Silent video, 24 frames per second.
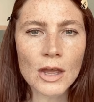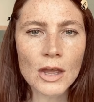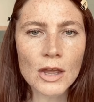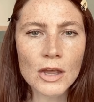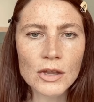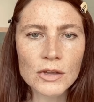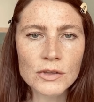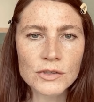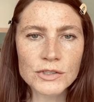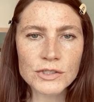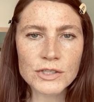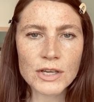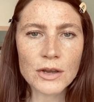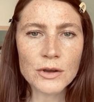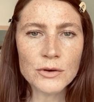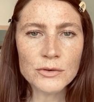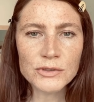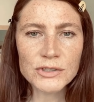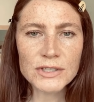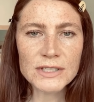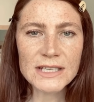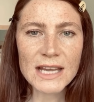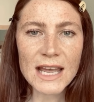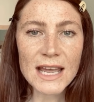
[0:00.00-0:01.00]
So
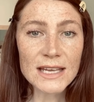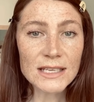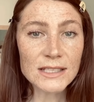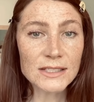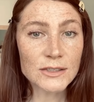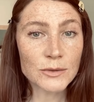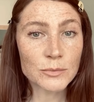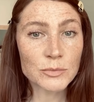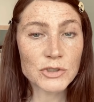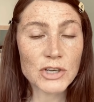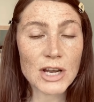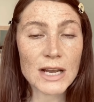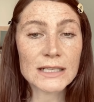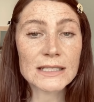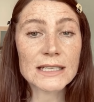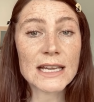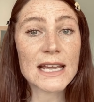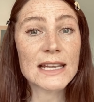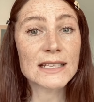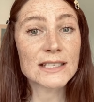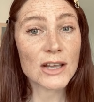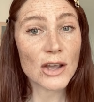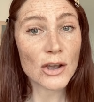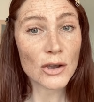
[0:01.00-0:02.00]
today's subject
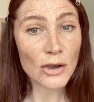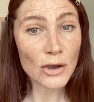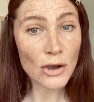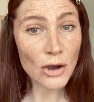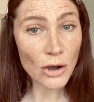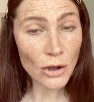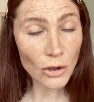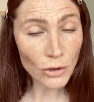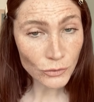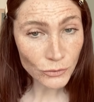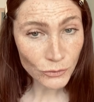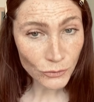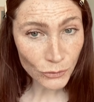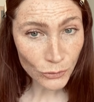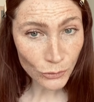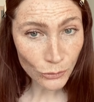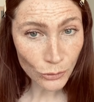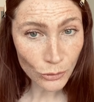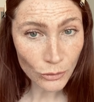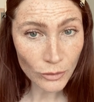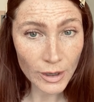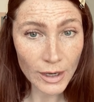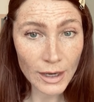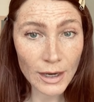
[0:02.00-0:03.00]
is
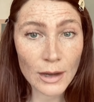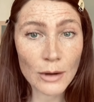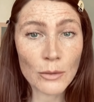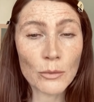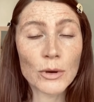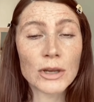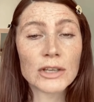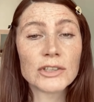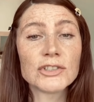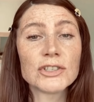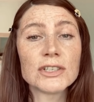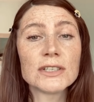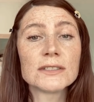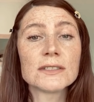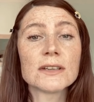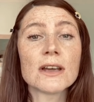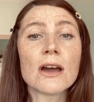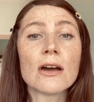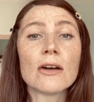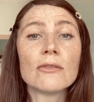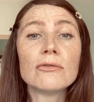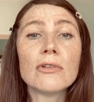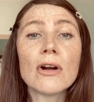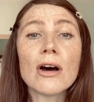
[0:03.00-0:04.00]
contouring, which is
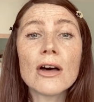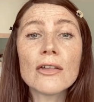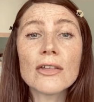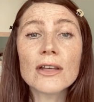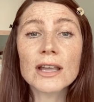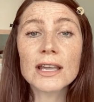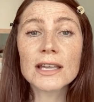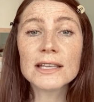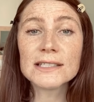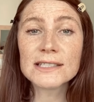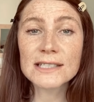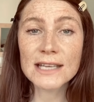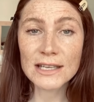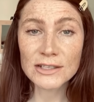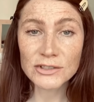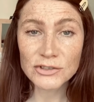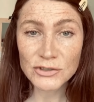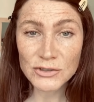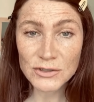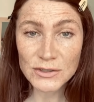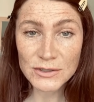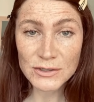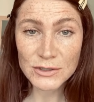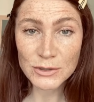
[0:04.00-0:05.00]
a rather
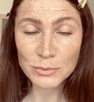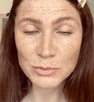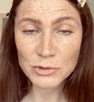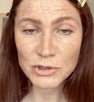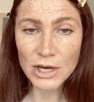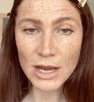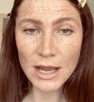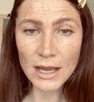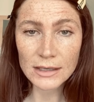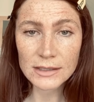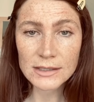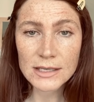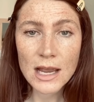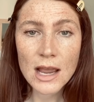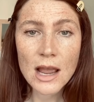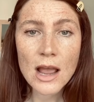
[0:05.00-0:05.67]
contentious subject.